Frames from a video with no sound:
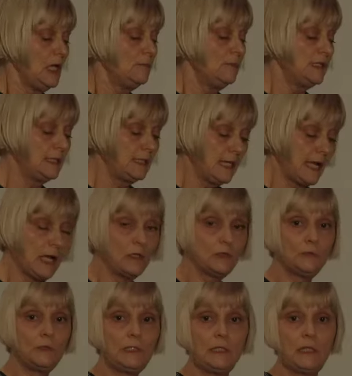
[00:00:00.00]
but the
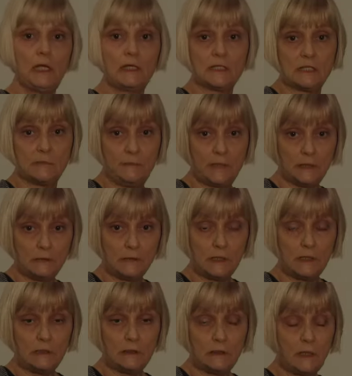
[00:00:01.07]
gallery as a
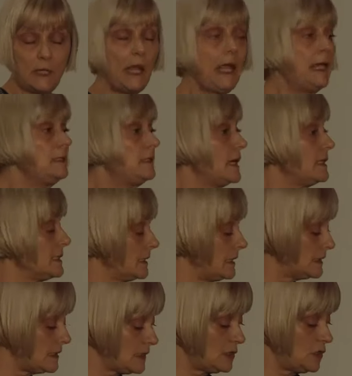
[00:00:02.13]
building and as an
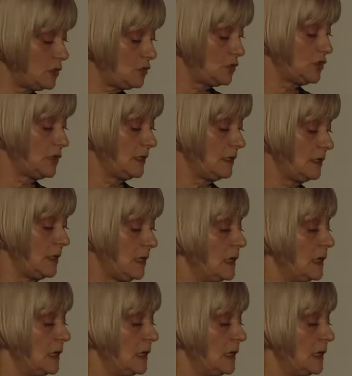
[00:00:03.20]
institution